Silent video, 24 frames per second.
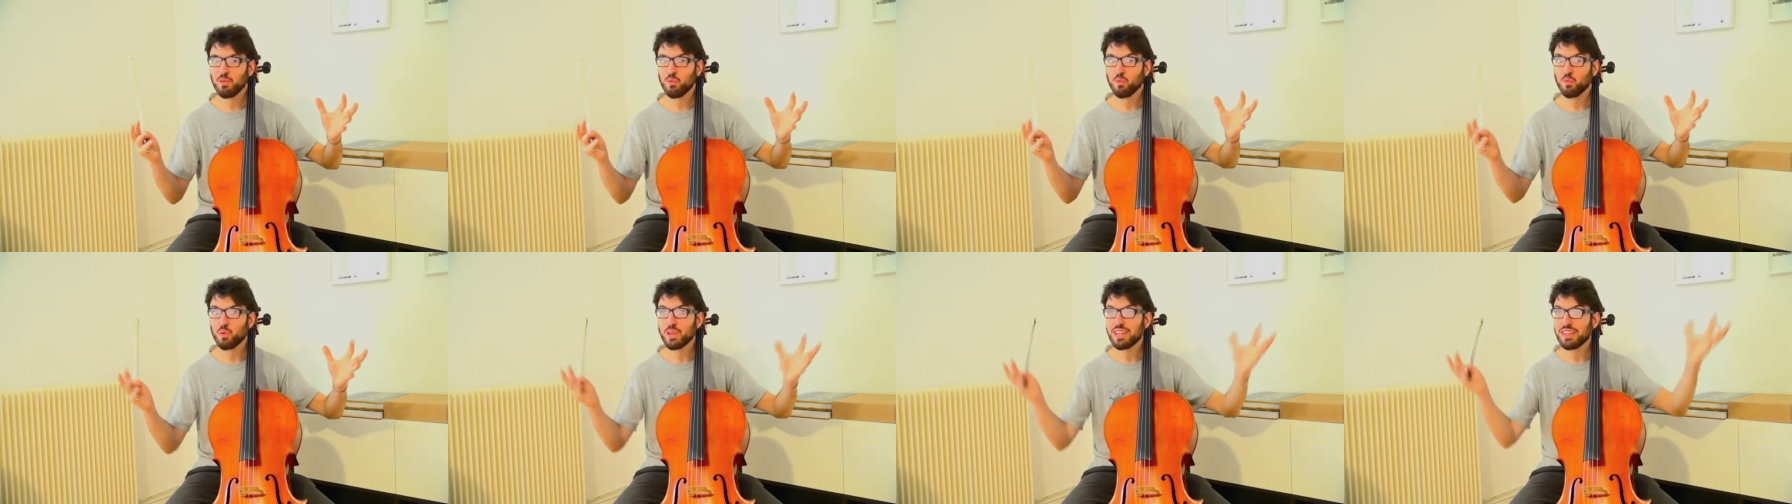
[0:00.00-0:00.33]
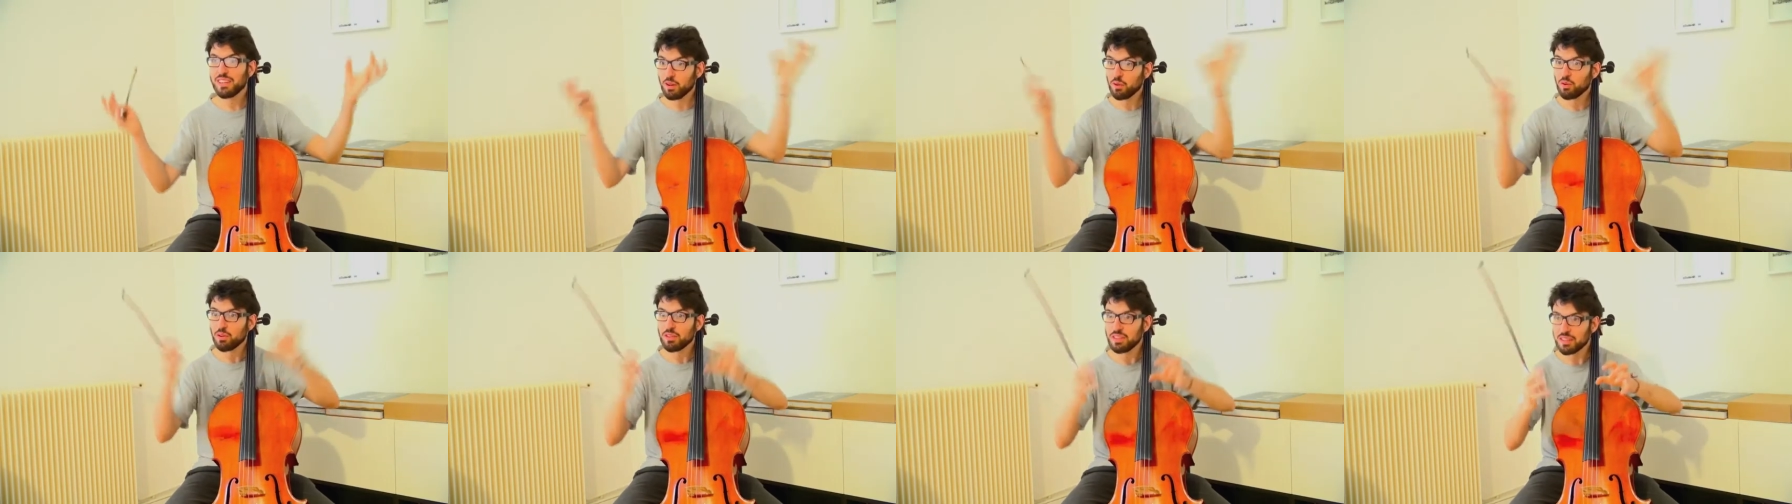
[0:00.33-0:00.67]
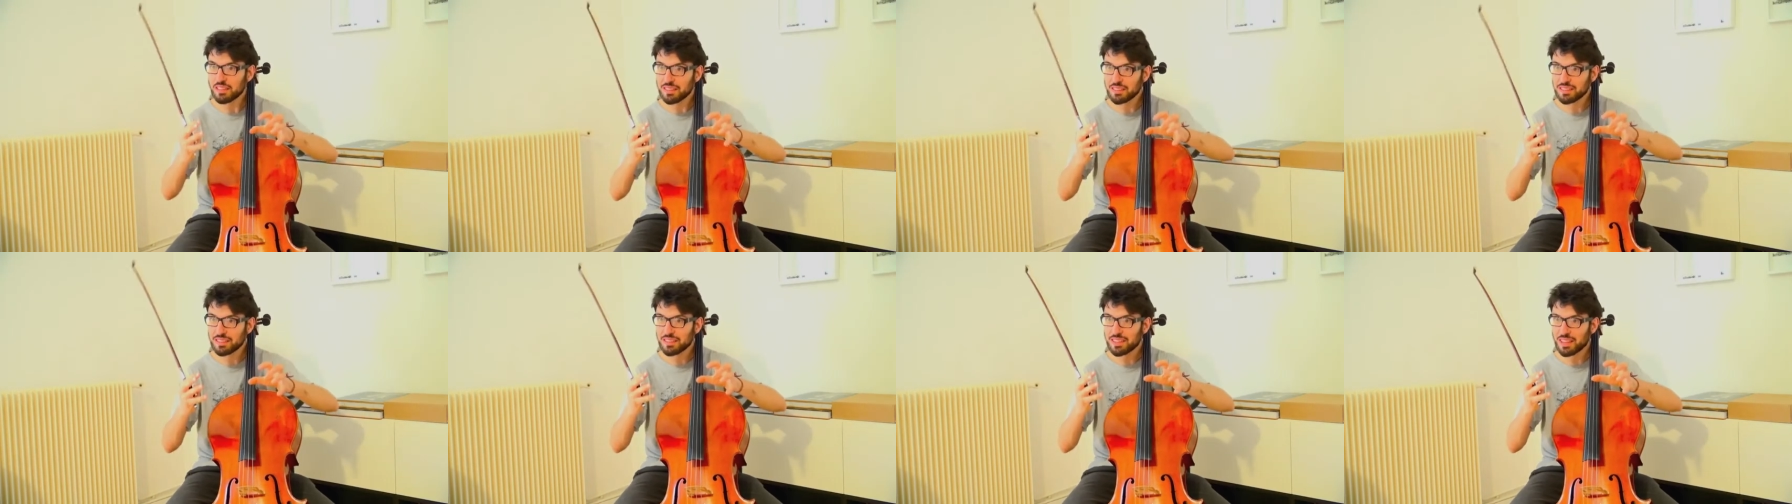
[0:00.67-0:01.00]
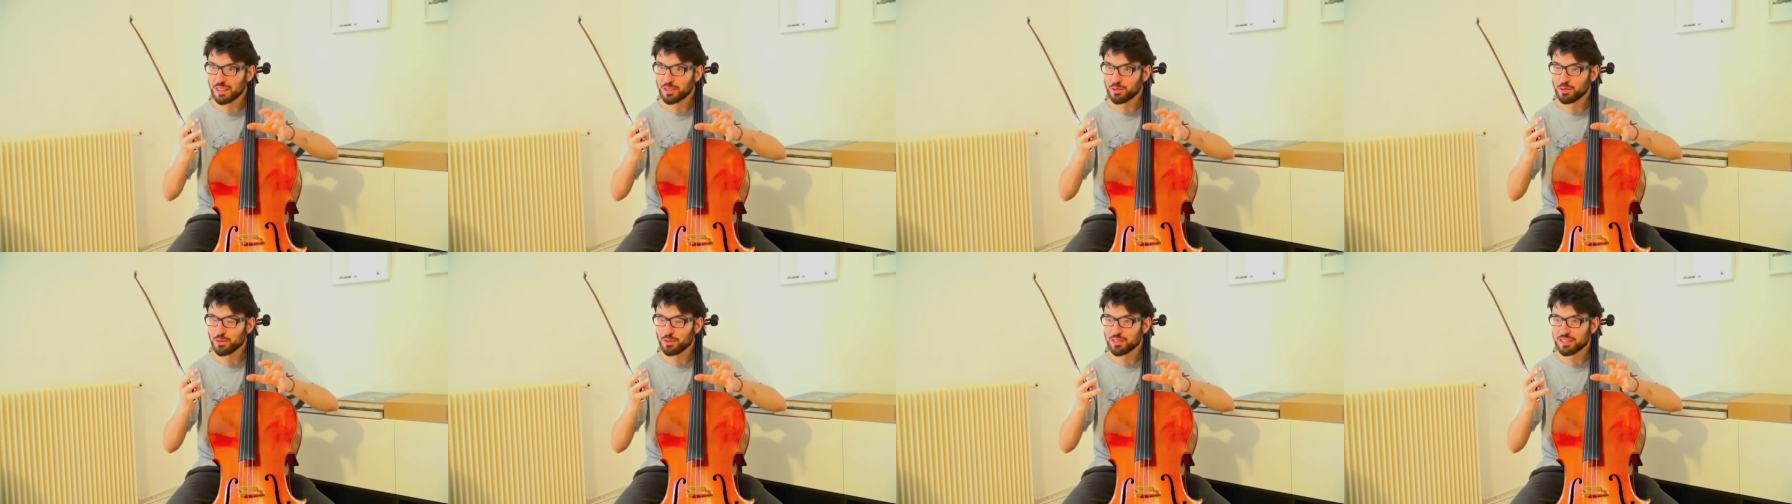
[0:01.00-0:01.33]
with the audience
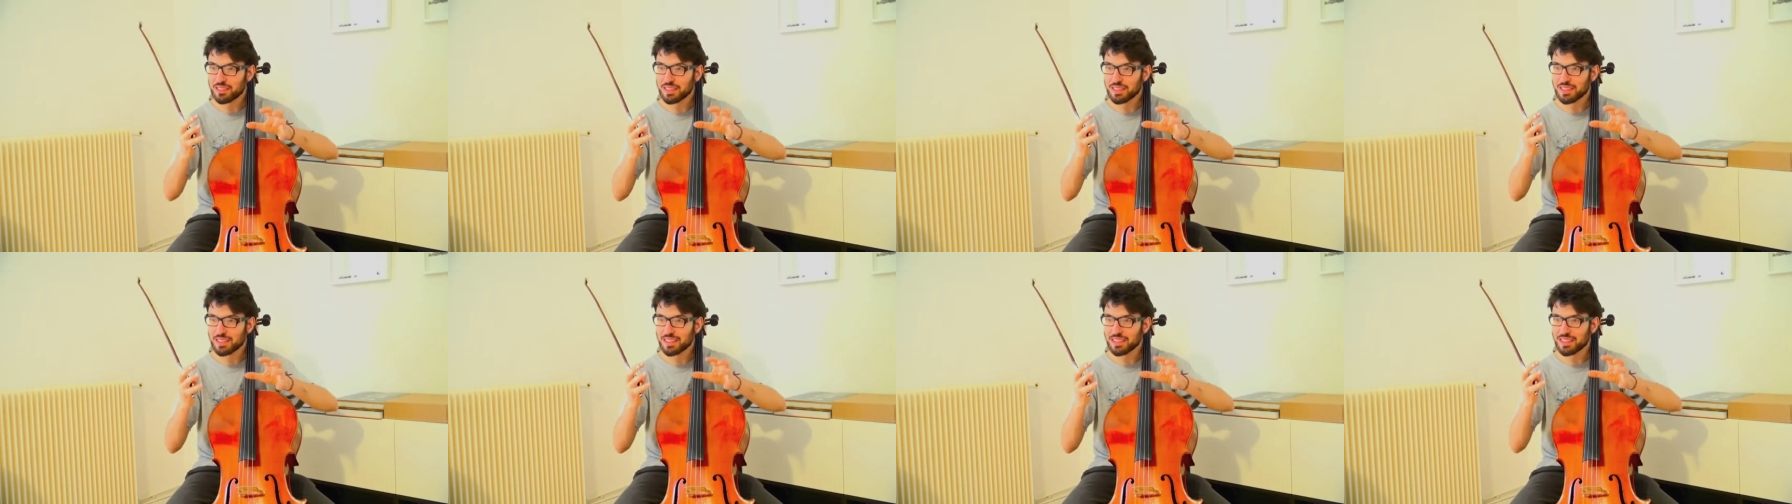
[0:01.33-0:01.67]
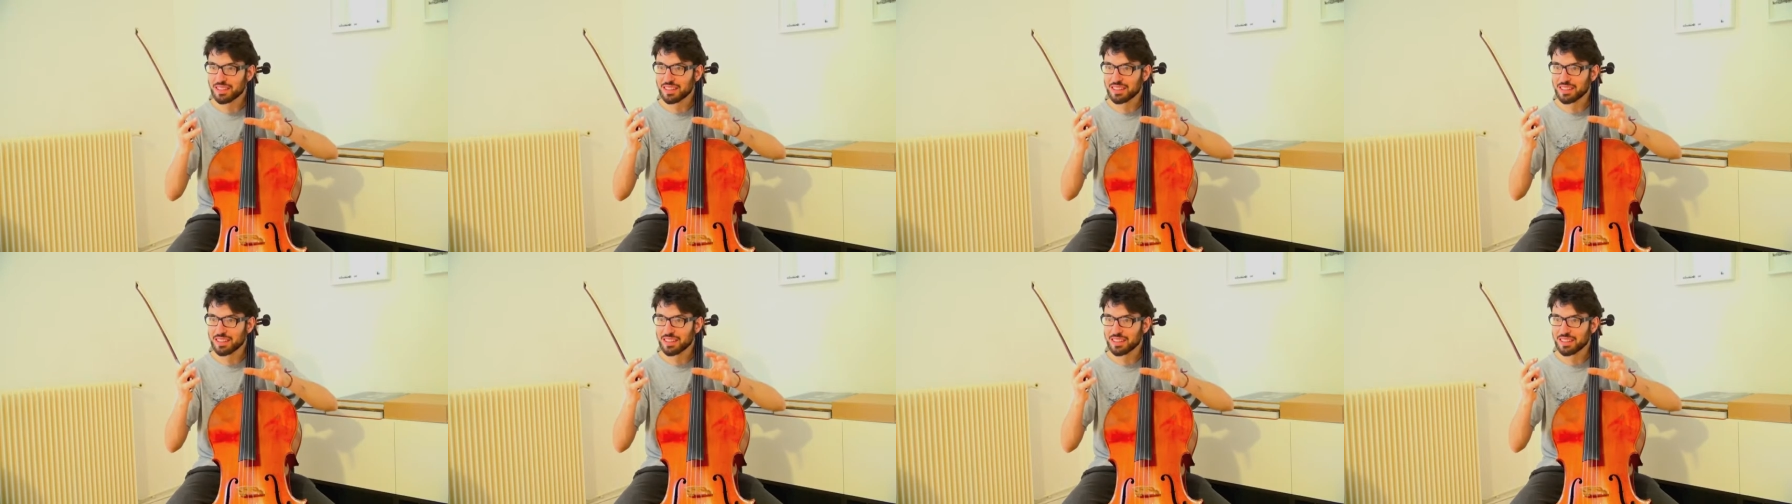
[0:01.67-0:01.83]
the acoustic